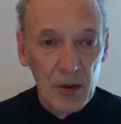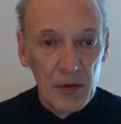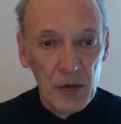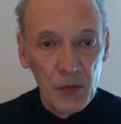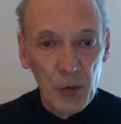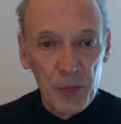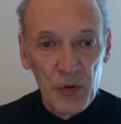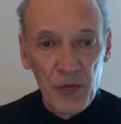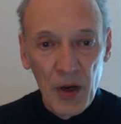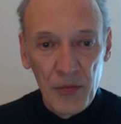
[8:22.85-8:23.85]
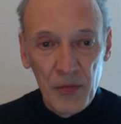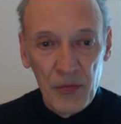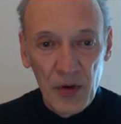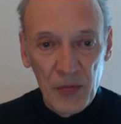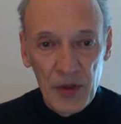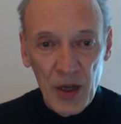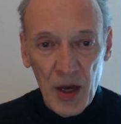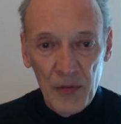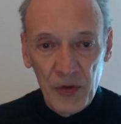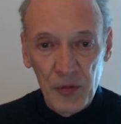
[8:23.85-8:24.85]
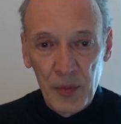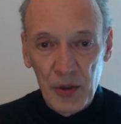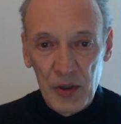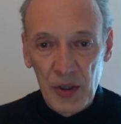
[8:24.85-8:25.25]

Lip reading: This would be roughly half as much